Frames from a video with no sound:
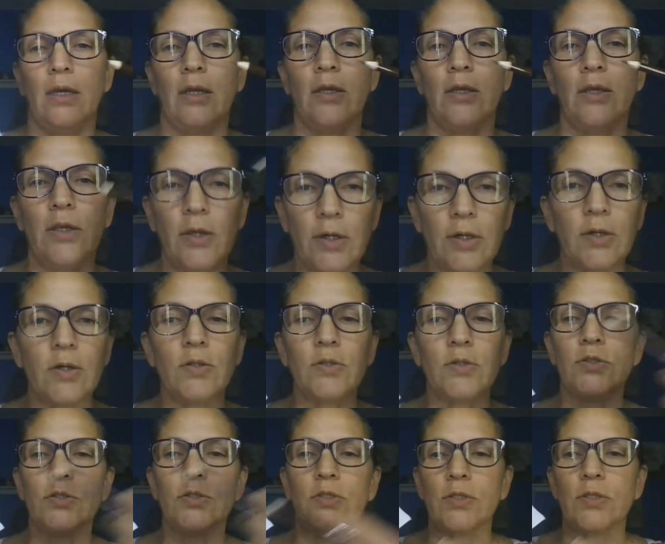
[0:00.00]
You're
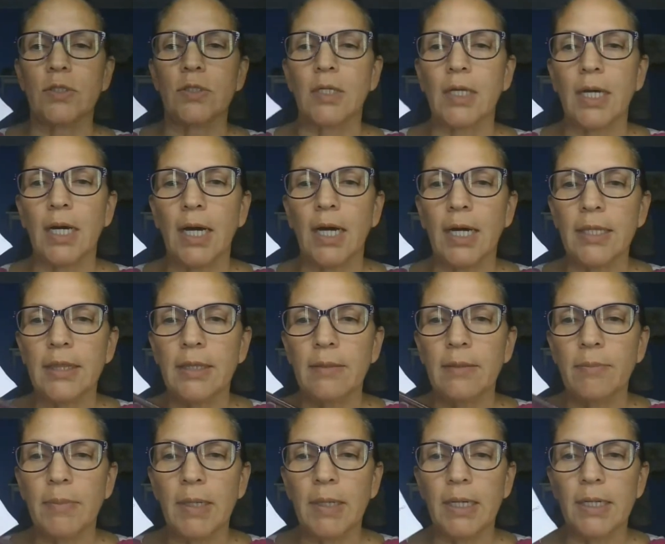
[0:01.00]
going to cut the
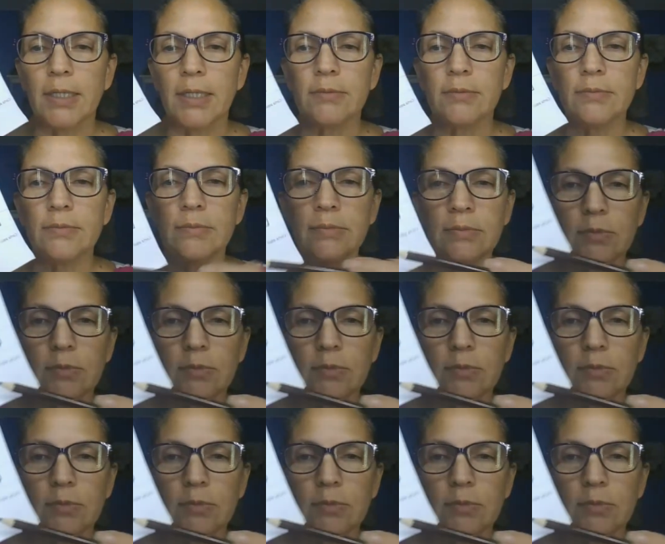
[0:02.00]
bottom